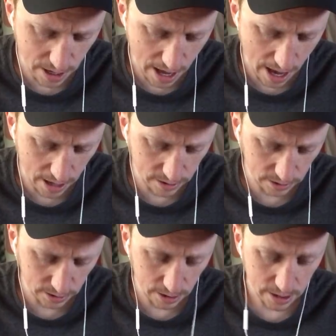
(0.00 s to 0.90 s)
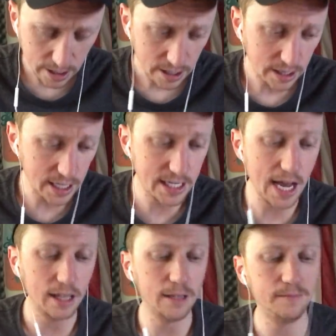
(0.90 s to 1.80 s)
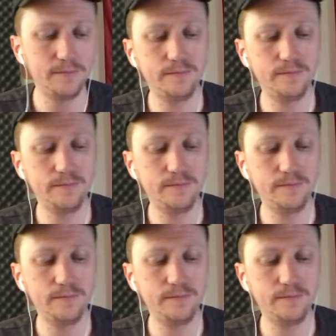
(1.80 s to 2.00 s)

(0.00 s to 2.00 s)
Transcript: that, they tell him.